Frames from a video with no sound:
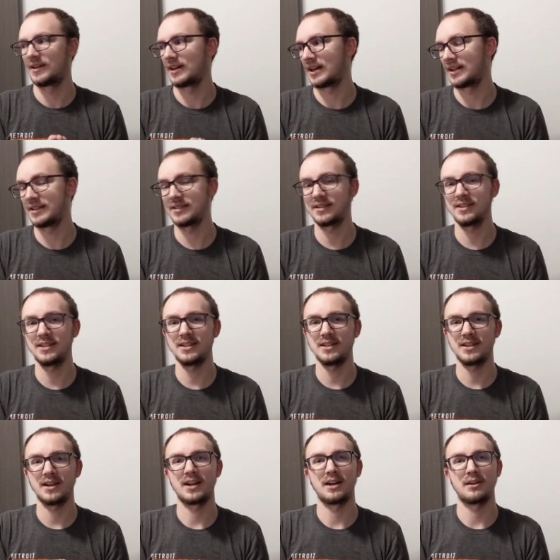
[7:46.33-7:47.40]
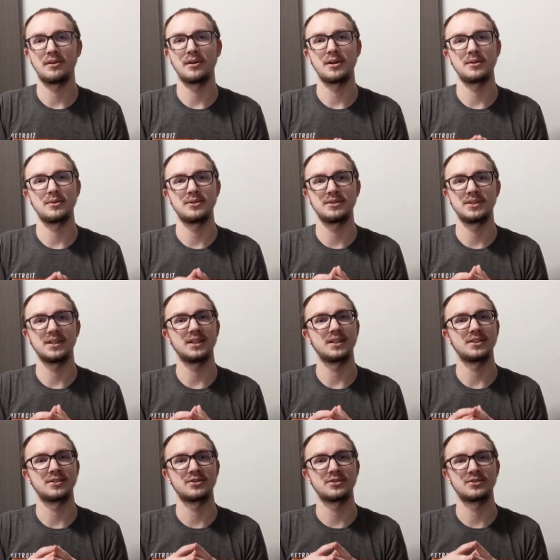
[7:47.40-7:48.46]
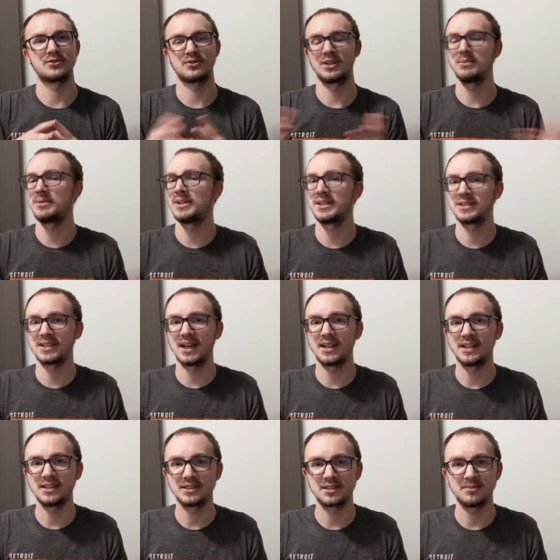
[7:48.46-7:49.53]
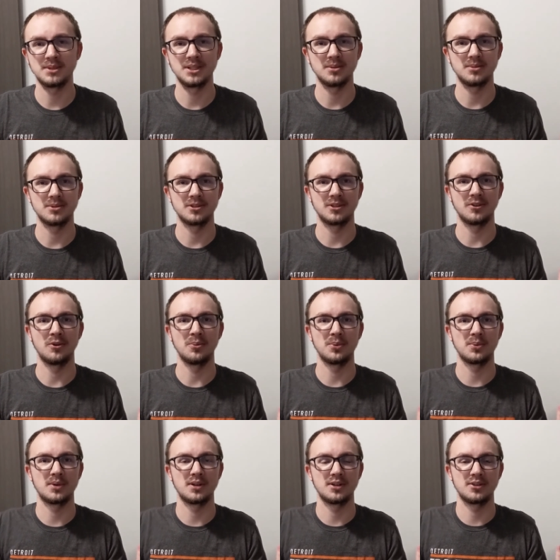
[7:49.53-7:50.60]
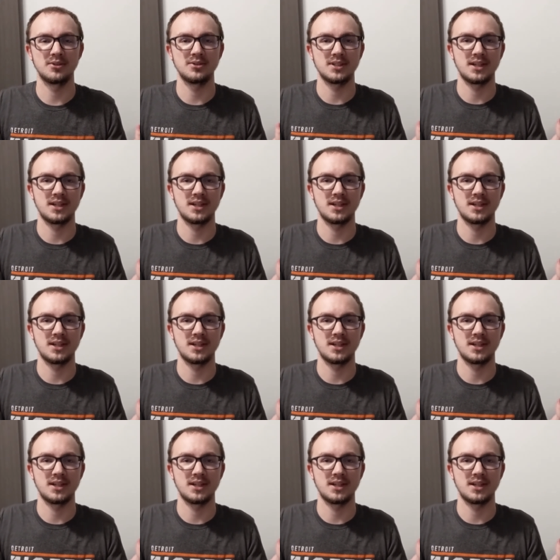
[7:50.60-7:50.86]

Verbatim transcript: Honestly, I thought it was extremely exciting to be able to open one of those.